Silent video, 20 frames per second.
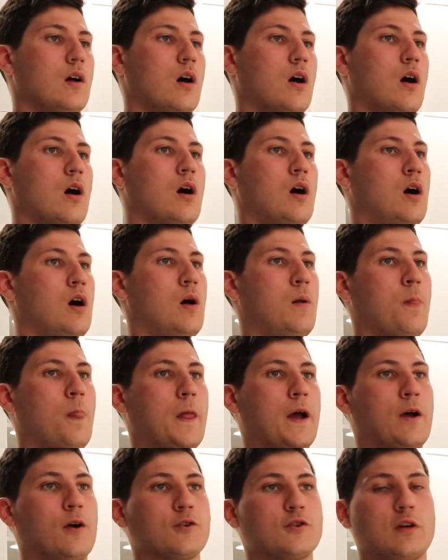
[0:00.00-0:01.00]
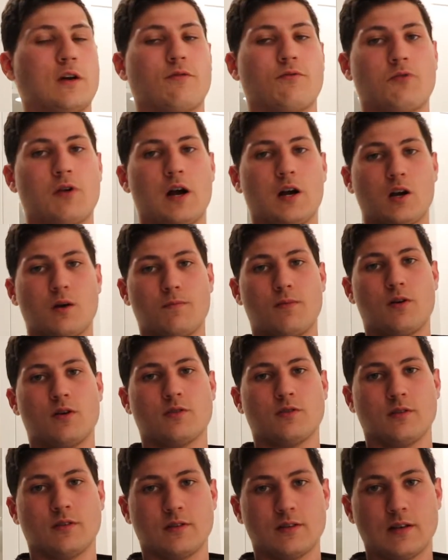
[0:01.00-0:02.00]
I also have rocker
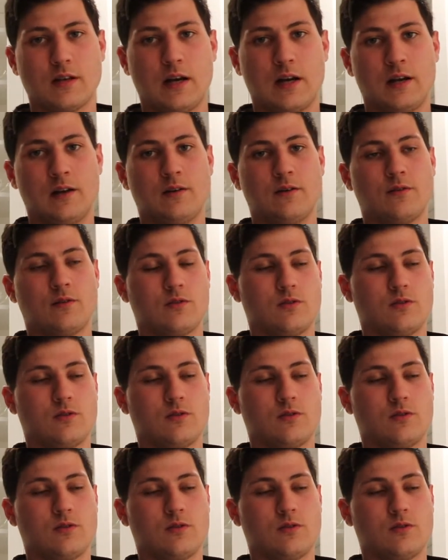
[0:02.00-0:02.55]
bars on the side,